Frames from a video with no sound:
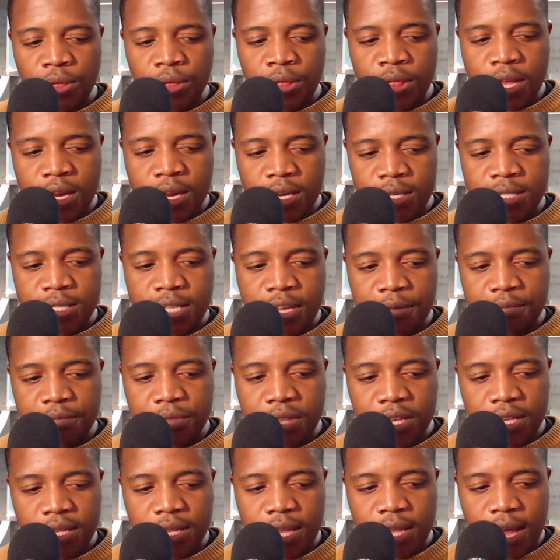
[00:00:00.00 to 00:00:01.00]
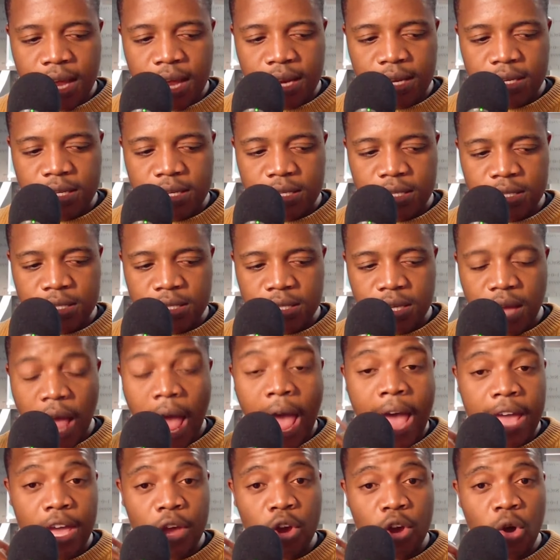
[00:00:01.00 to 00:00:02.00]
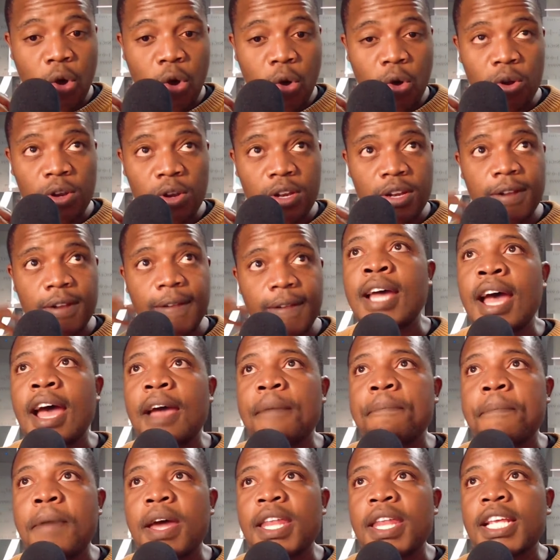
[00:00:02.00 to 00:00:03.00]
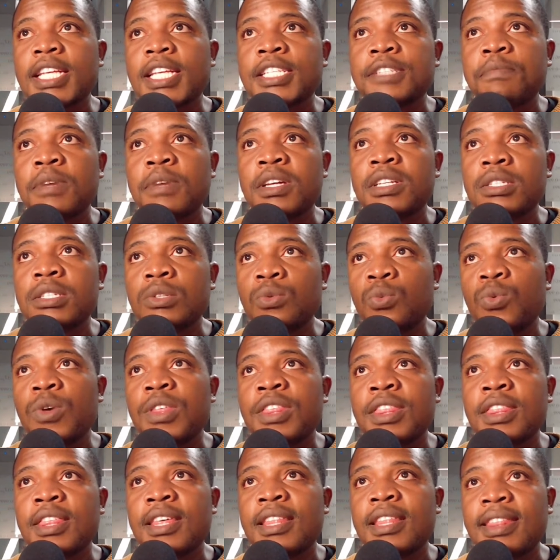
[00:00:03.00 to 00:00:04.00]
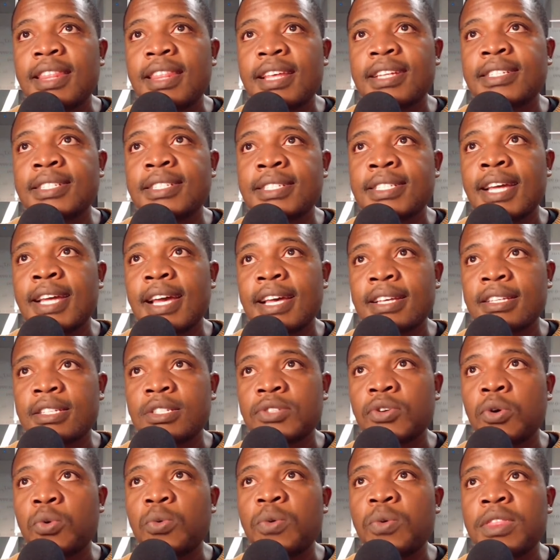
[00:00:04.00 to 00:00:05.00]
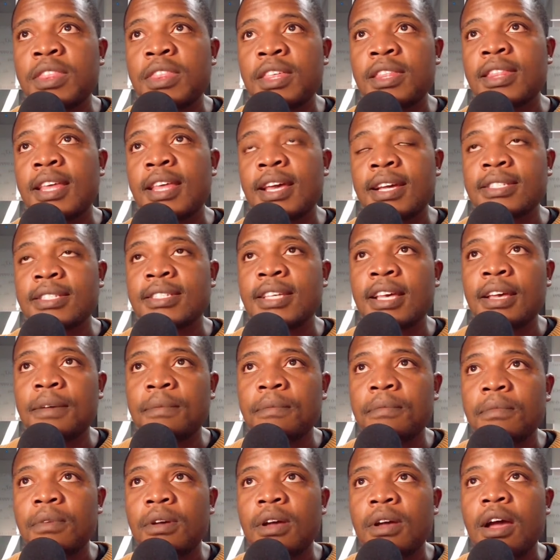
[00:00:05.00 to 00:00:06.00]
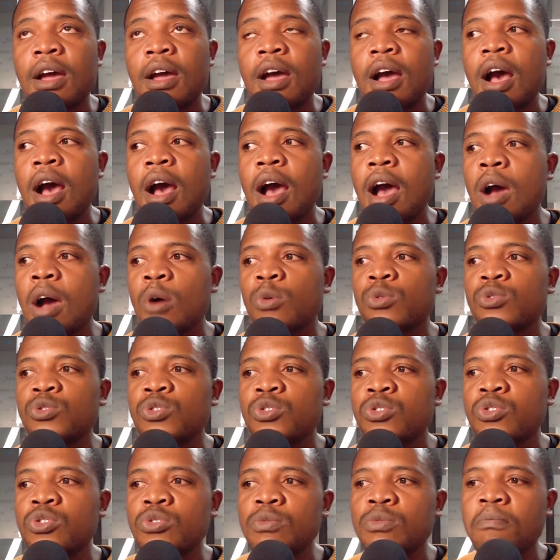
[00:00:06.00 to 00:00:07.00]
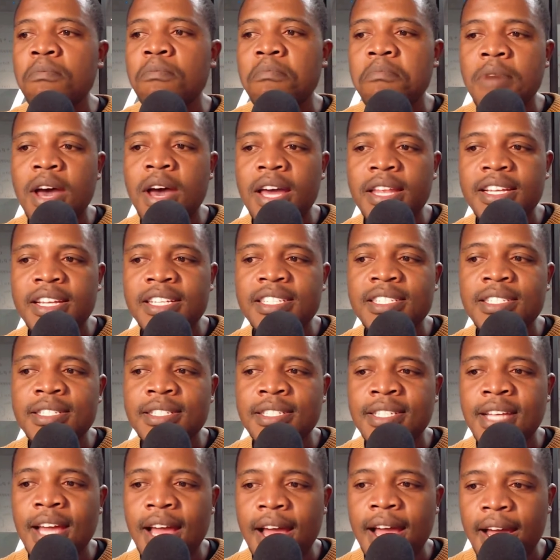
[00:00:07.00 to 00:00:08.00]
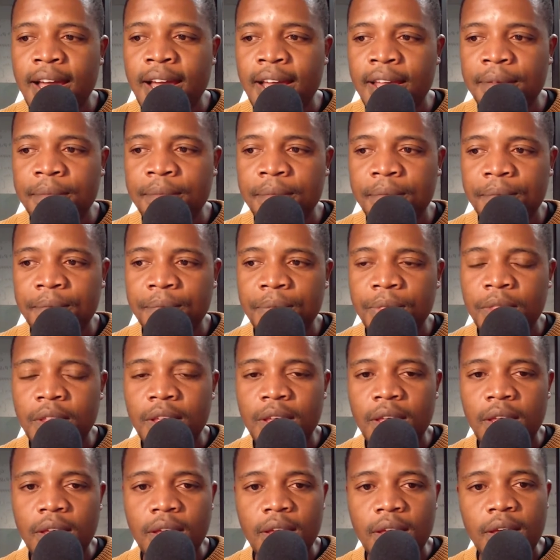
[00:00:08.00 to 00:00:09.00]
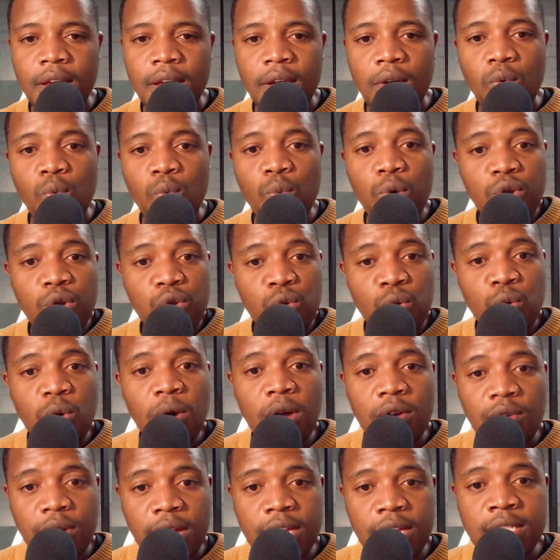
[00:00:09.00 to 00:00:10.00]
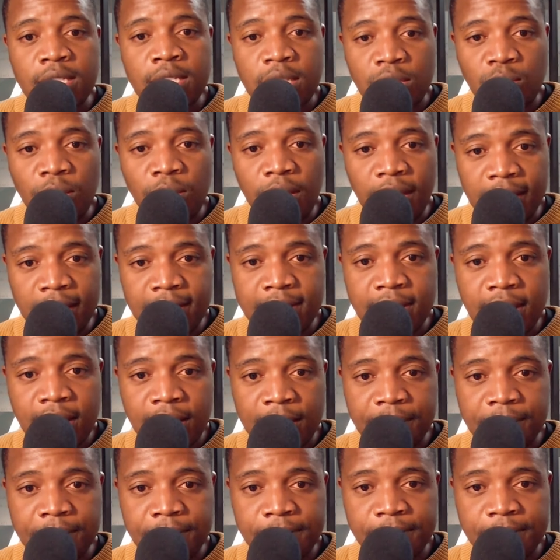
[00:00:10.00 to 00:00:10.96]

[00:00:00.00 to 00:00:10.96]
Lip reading: there is something that I call time management within the test or within the exam. How do you manage time when you are writing an exam?